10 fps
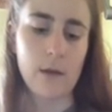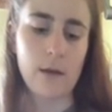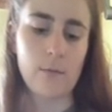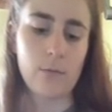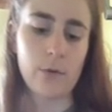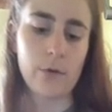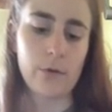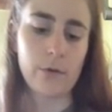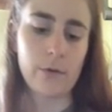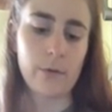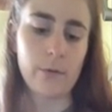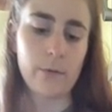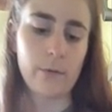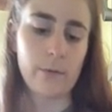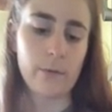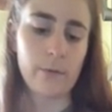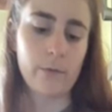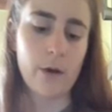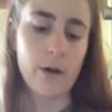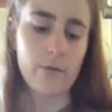and push the
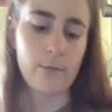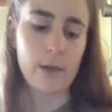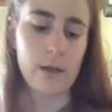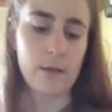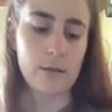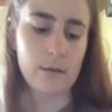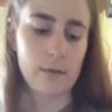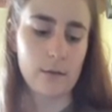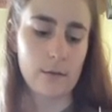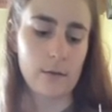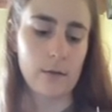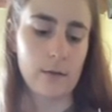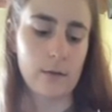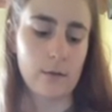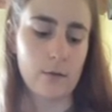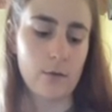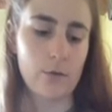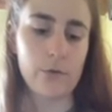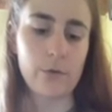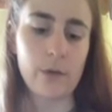5 beads
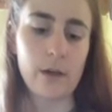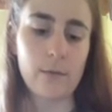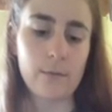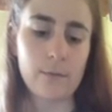onto it.